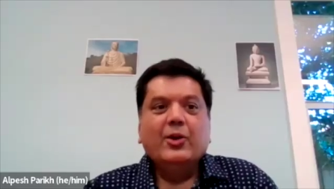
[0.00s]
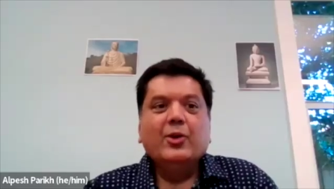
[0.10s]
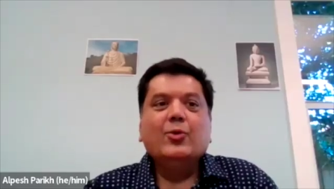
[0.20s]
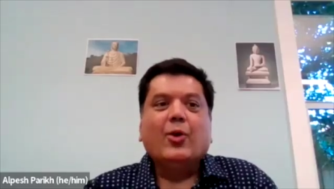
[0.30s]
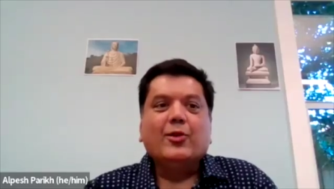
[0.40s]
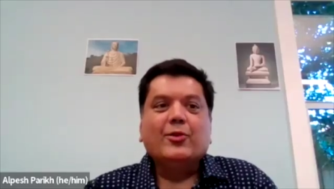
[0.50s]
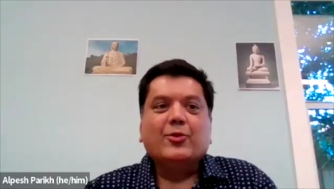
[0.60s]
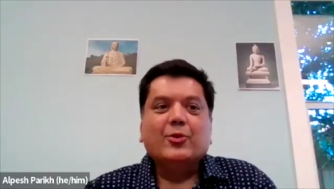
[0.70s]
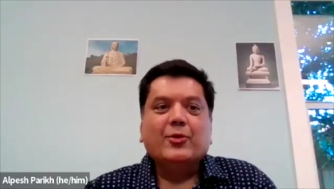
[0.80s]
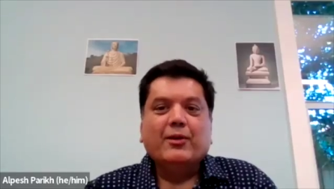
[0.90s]
You
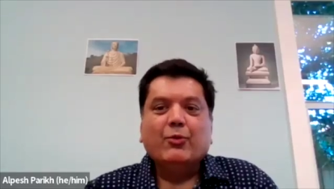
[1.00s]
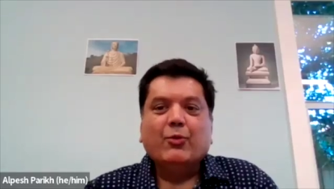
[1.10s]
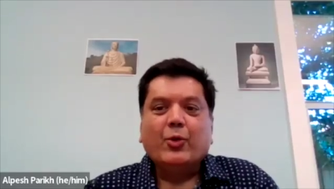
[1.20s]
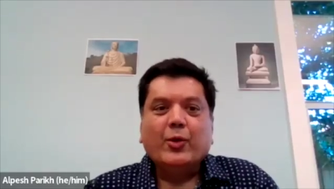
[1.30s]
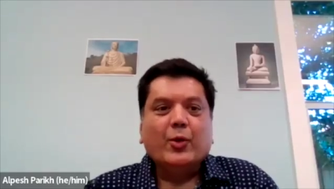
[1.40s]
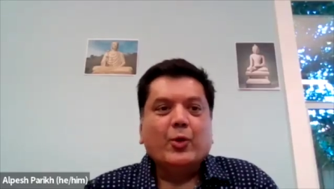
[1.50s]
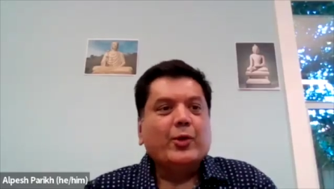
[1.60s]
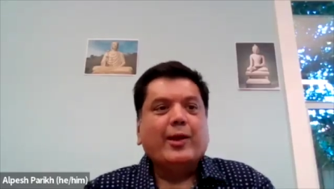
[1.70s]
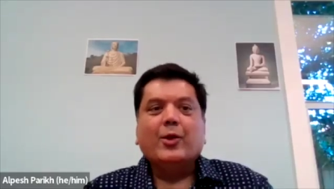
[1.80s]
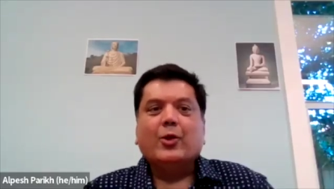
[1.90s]
also, if you want to
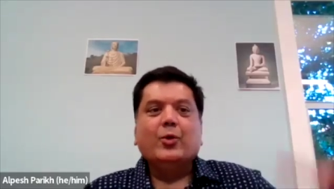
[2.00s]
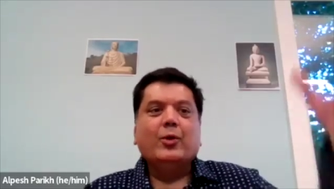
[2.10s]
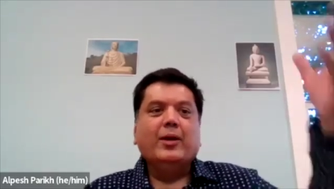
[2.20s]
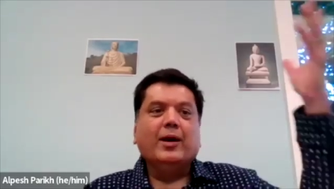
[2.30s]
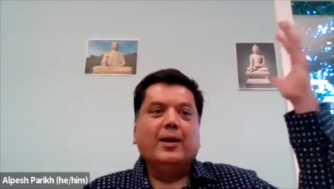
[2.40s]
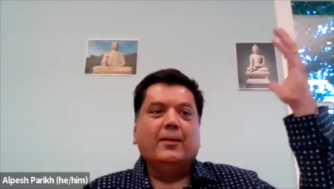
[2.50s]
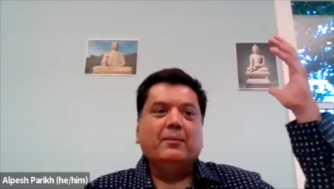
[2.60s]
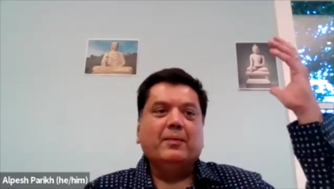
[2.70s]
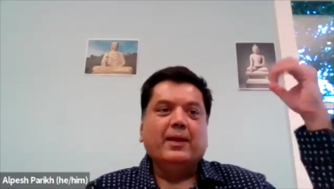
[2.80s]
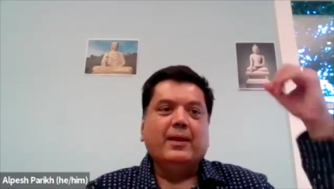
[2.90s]
include, you can include
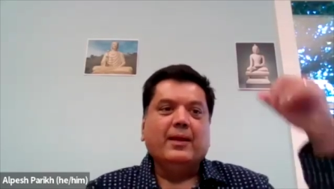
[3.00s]
the